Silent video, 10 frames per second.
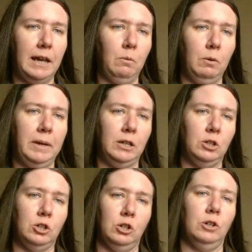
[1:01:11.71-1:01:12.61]
and we'll make
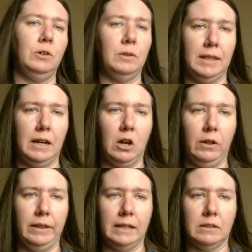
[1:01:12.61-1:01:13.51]
sure that
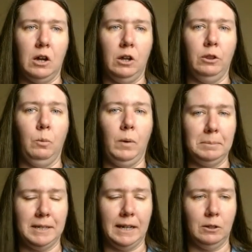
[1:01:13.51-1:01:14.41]
all that's on the
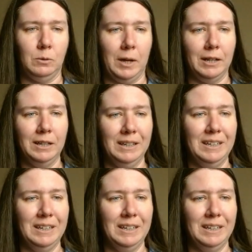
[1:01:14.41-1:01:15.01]
website as well.